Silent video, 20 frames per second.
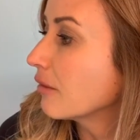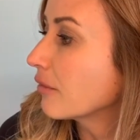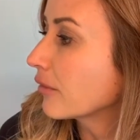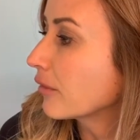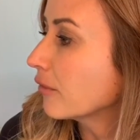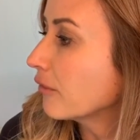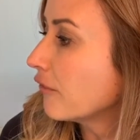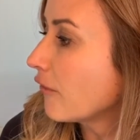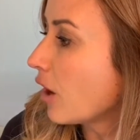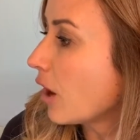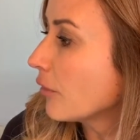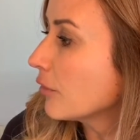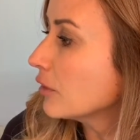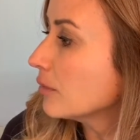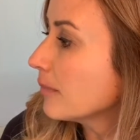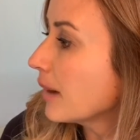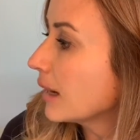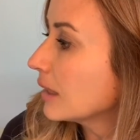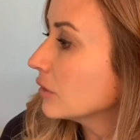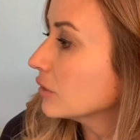The father
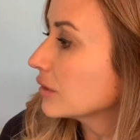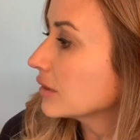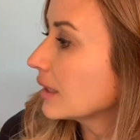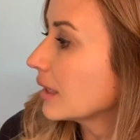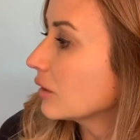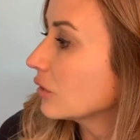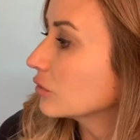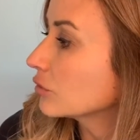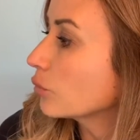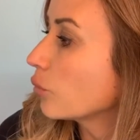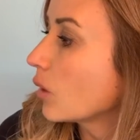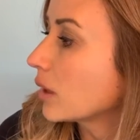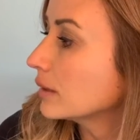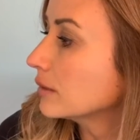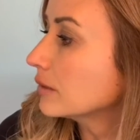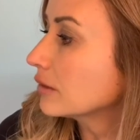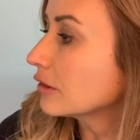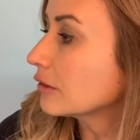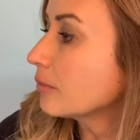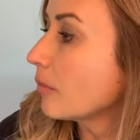mouse held
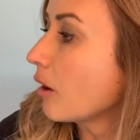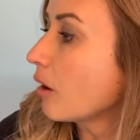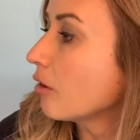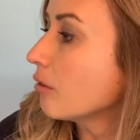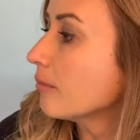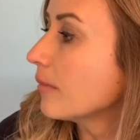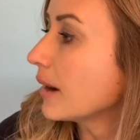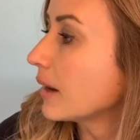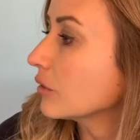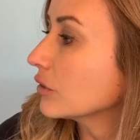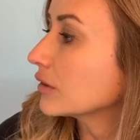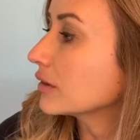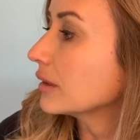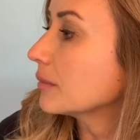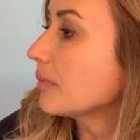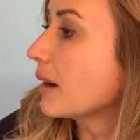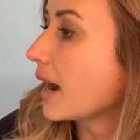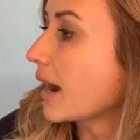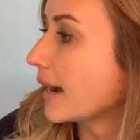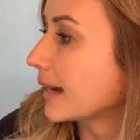one small mouse
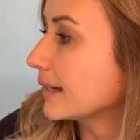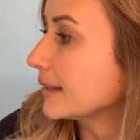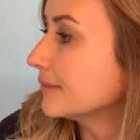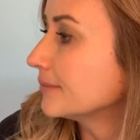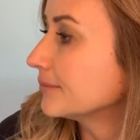up high.